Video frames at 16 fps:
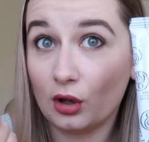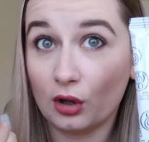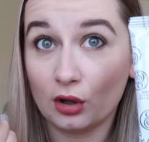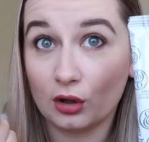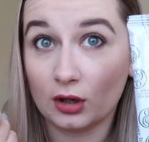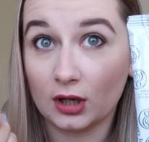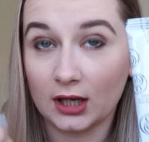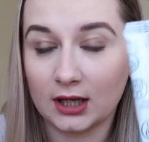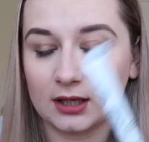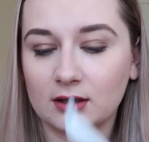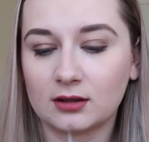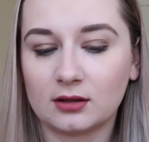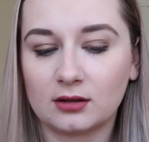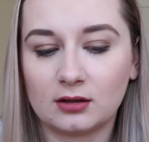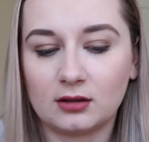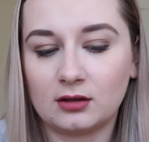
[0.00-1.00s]
early,
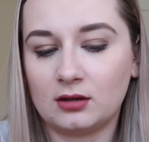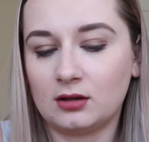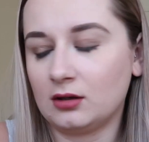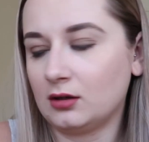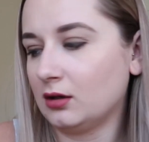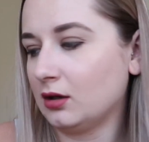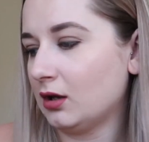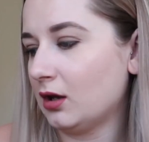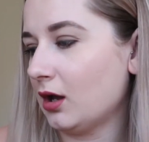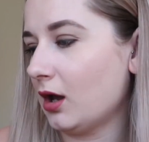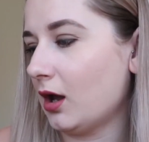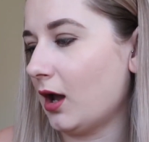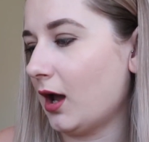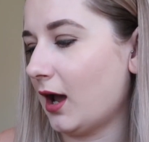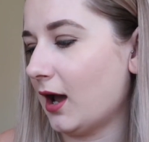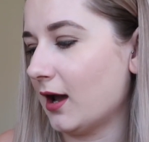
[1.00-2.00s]

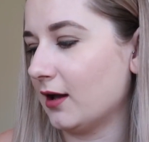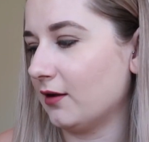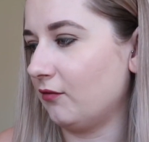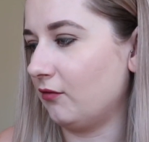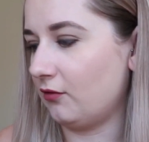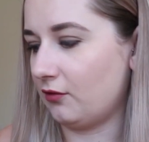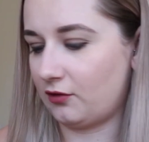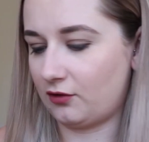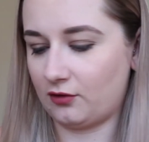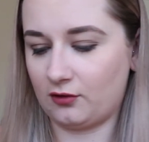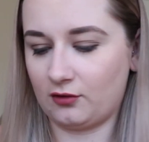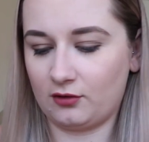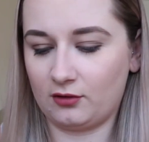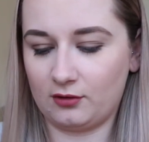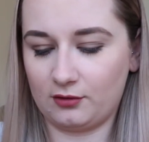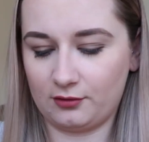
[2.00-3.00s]
and
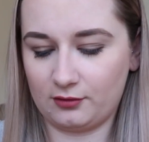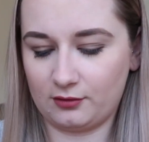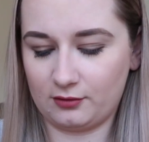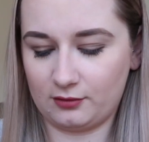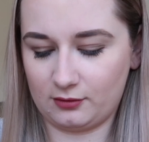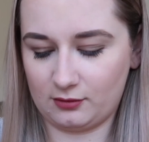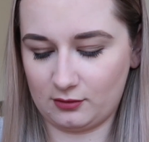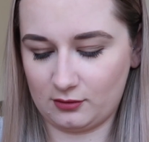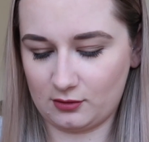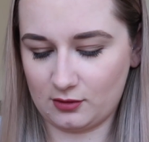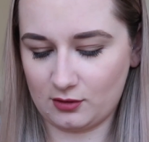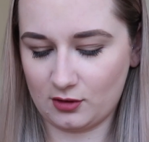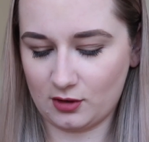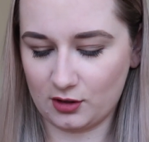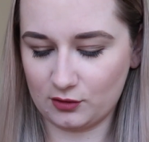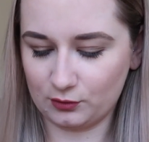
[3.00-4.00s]

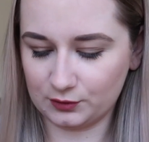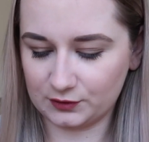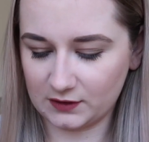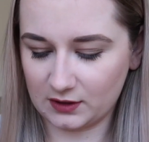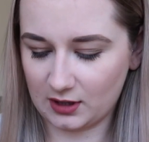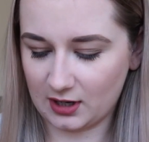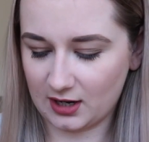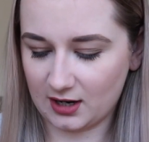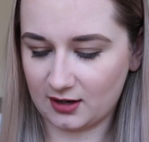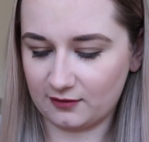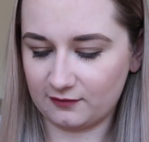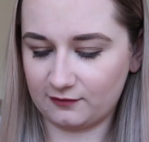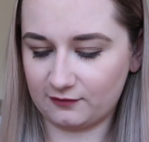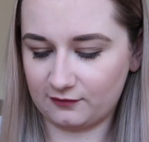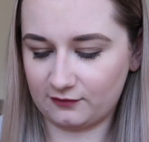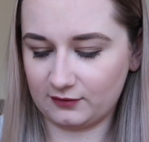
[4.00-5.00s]
I also
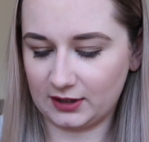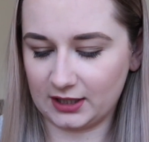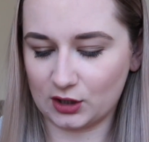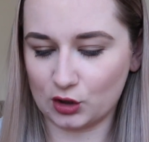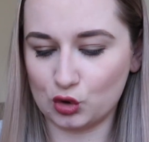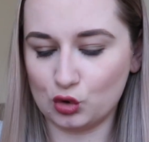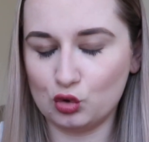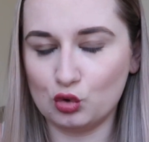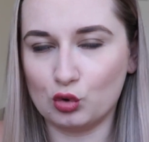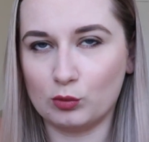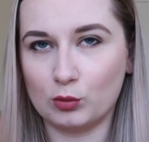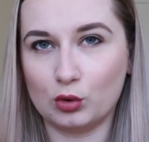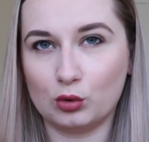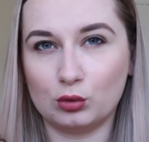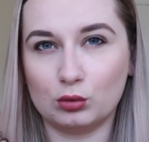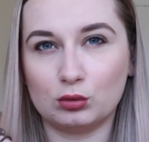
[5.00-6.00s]
have like a
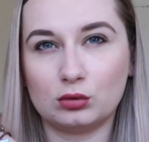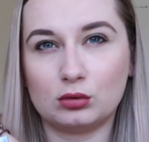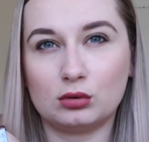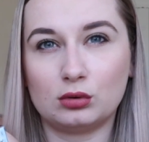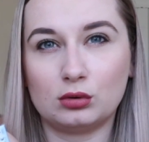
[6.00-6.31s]
normal